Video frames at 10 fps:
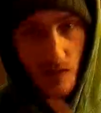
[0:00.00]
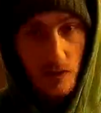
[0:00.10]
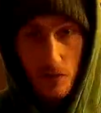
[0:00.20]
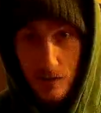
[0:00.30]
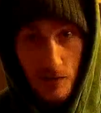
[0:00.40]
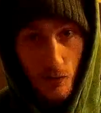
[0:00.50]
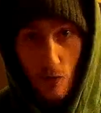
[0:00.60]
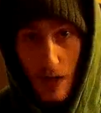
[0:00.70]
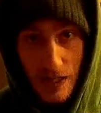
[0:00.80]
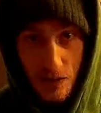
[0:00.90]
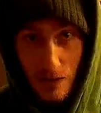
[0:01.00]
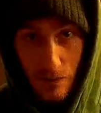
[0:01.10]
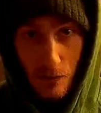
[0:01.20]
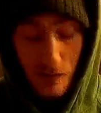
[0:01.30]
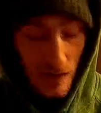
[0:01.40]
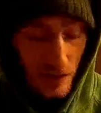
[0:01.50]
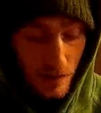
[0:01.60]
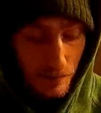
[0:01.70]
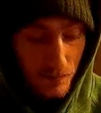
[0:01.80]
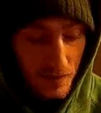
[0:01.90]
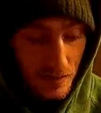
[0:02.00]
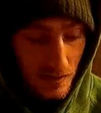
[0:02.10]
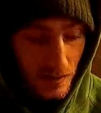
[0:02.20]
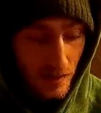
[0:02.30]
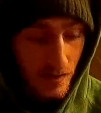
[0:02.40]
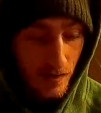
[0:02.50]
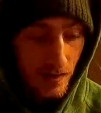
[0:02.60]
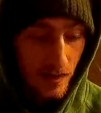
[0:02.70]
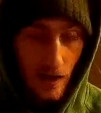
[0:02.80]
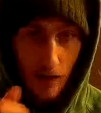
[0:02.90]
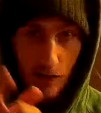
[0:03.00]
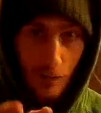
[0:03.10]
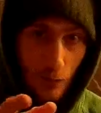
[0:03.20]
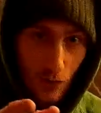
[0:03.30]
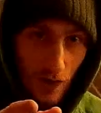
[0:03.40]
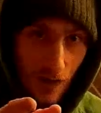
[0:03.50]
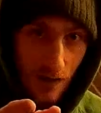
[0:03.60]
still crashed it a few times. Got a couple